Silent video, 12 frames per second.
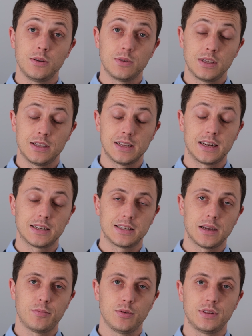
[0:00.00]
within that
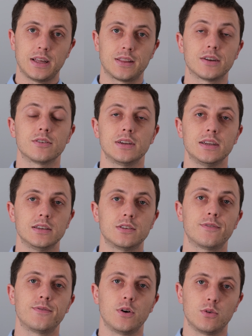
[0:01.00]
example that there is
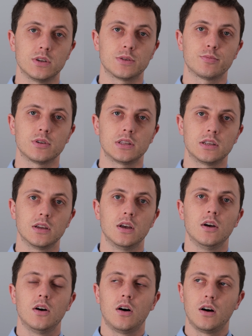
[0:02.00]
focus breathing
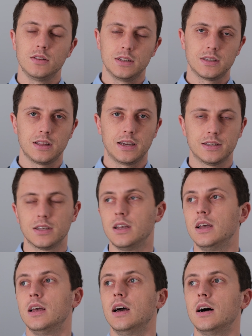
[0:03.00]
on this lens.
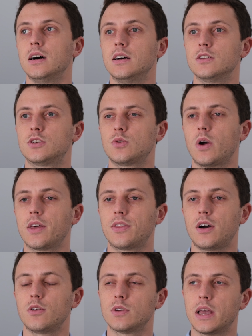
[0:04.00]
So I
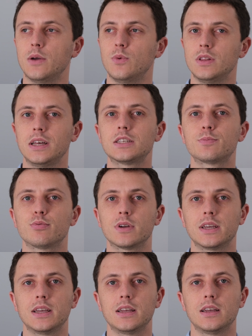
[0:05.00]
thought, okay, well, let's bring
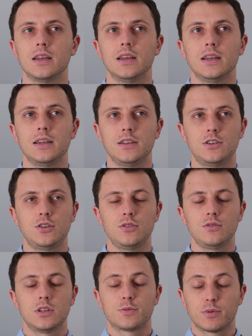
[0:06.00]

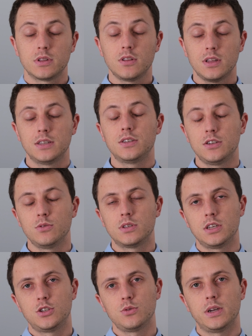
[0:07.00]
the lens into a
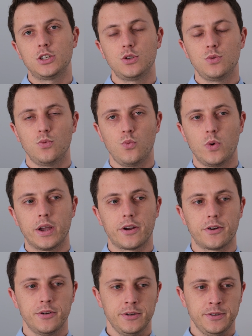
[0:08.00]
situation where